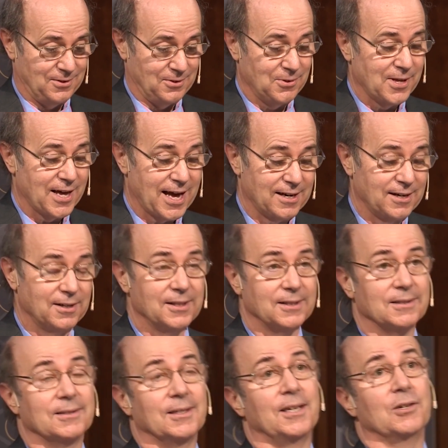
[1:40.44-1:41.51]
do that
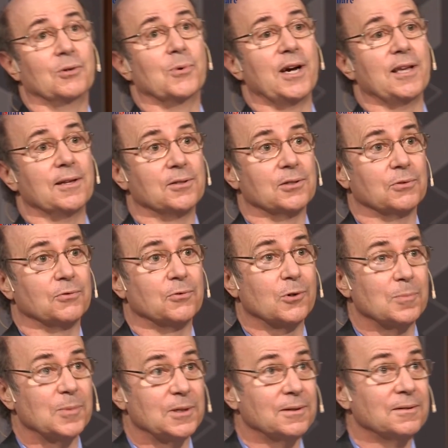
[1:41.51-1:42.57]
in a way that's
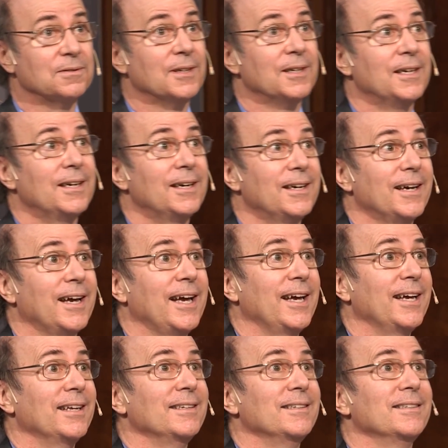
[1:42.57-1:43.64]
informative?
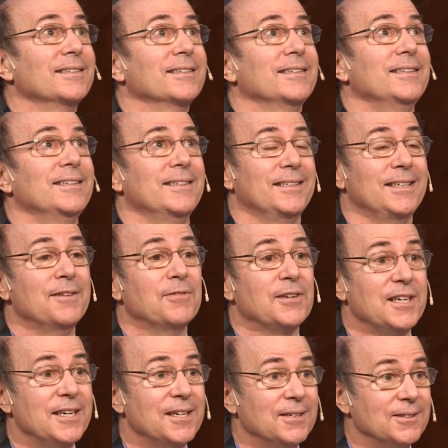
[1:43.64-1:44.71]
And if
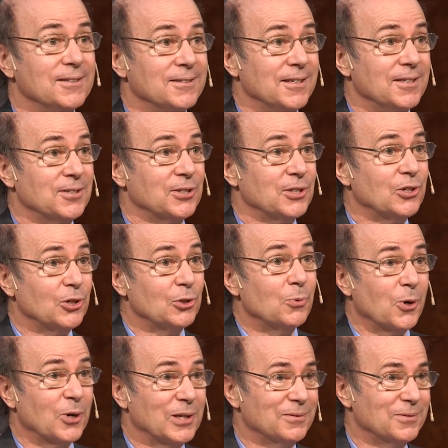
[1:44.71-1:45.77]
it is it a good
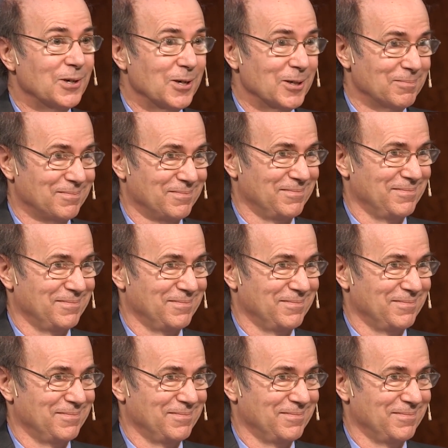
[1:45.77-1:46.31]
work of art?